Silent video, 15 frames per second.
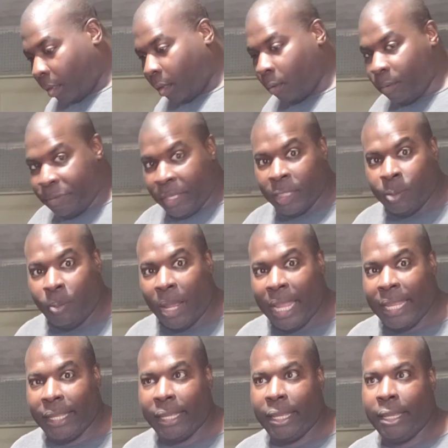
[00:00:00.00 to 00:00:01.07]
with this
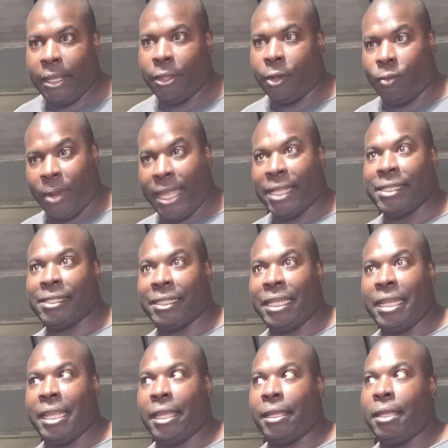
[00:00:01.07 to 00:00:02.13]
bike, the way it's
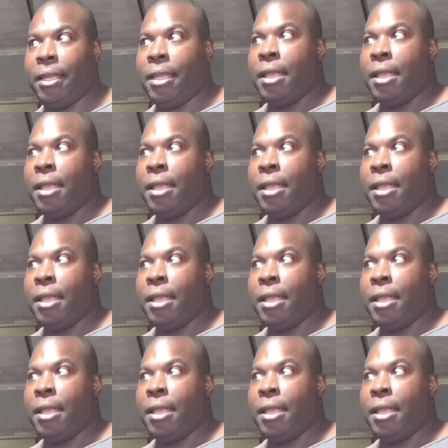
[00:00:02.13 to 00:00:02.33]
sitting,